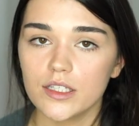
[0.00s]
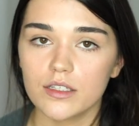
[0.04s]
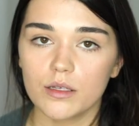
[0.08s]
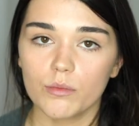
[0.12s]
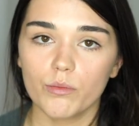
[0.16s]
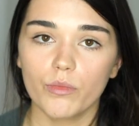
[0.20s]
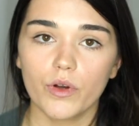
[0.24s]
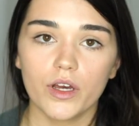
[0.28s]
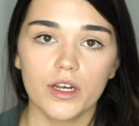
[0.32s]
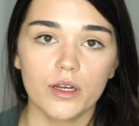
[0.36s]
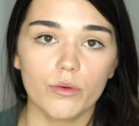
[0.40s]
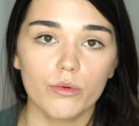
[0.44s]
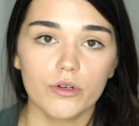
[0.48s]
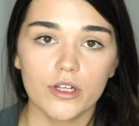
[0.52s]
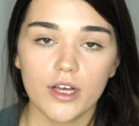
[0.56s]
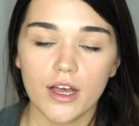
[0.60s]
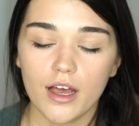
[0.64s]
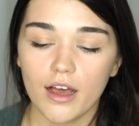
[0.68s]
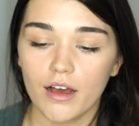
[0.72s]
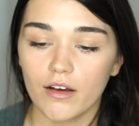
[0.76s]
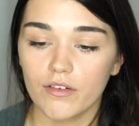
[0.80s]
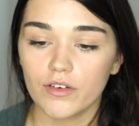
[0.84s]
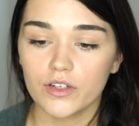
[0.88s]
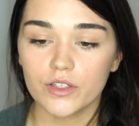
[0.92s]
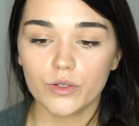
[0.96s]
somebody will
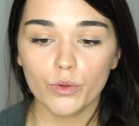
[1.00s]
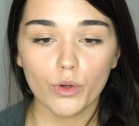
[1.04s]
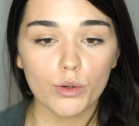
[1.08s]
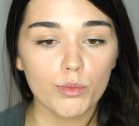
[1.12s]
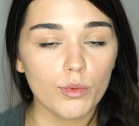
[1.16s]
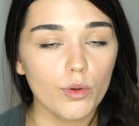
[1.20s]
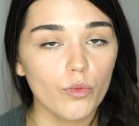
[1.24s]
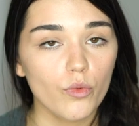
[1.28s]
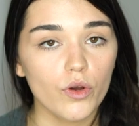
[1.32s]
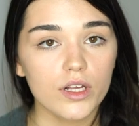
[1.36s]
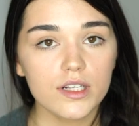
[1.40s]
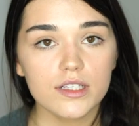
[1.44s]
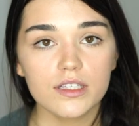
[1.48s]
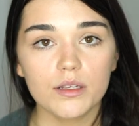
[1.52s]
have a normal one,